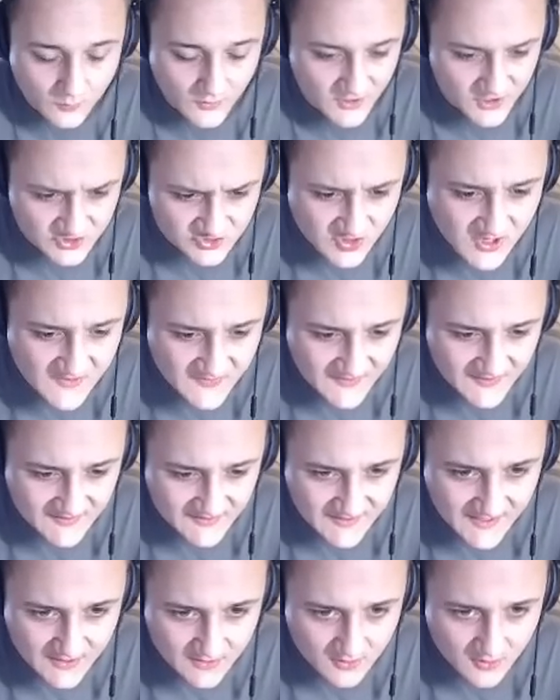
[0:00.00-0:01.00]
We're going to try that
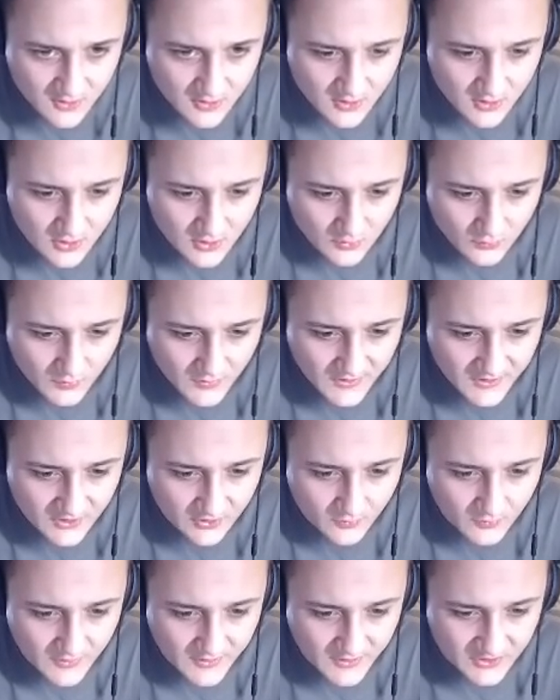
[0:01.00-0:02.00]
again. We're
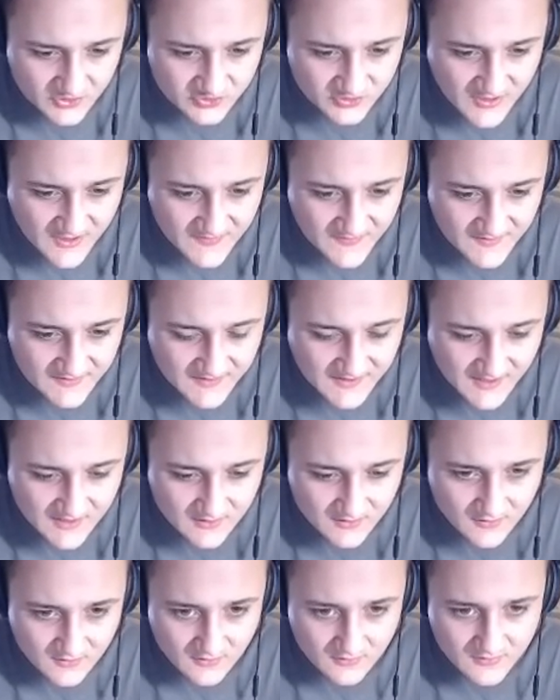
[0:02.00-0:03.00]
gonna try that again.
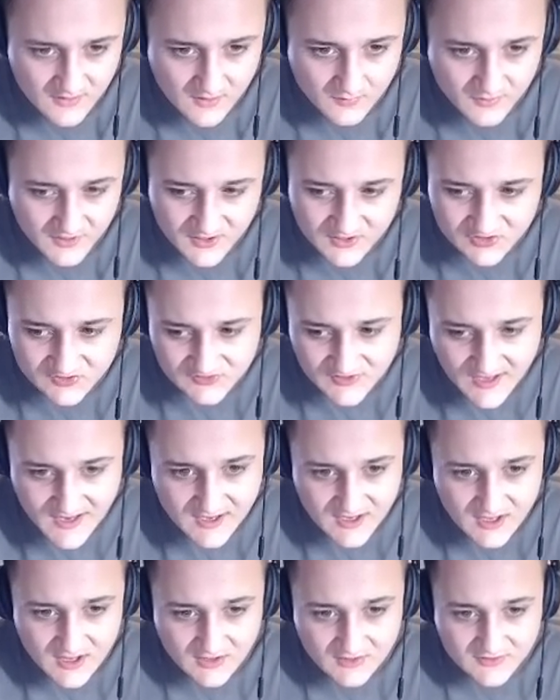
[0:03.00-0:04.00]
Okay, we're gonna
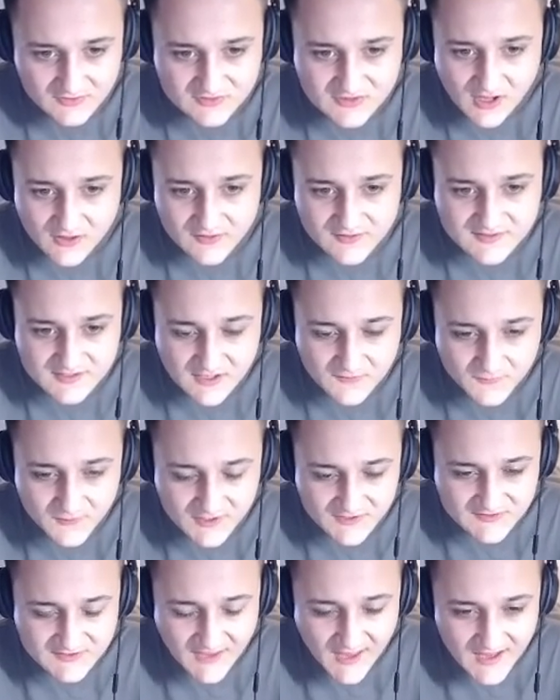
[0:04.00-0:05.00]
slide. Let's go. Let's see if we
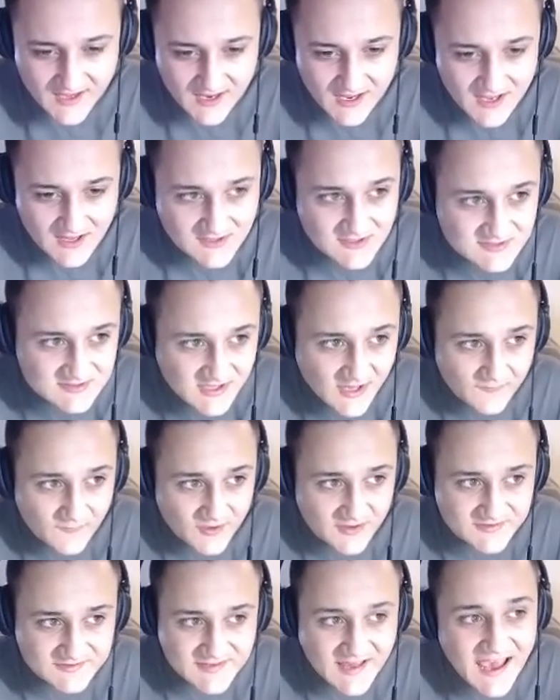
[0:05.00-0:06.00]
can slide. Let's see if we
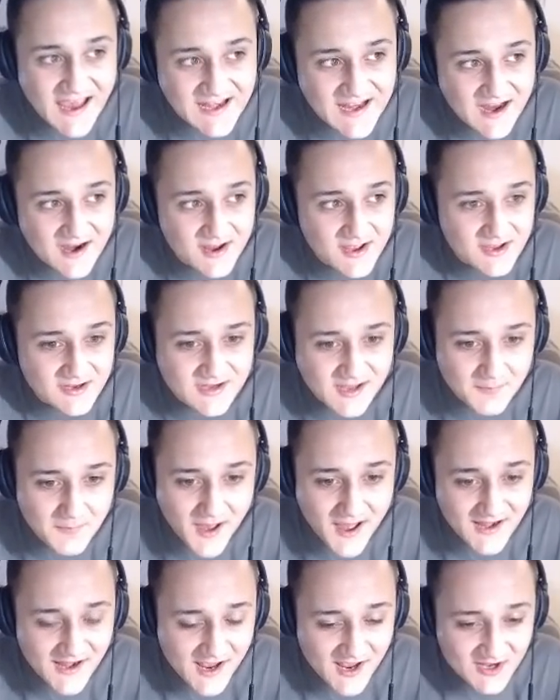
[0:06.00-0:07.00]
can slide here. Come
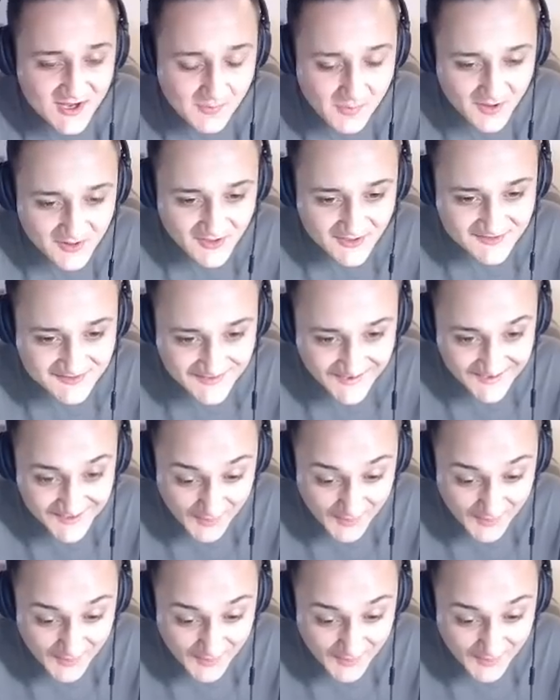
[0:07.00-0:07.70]
on. Let's slide.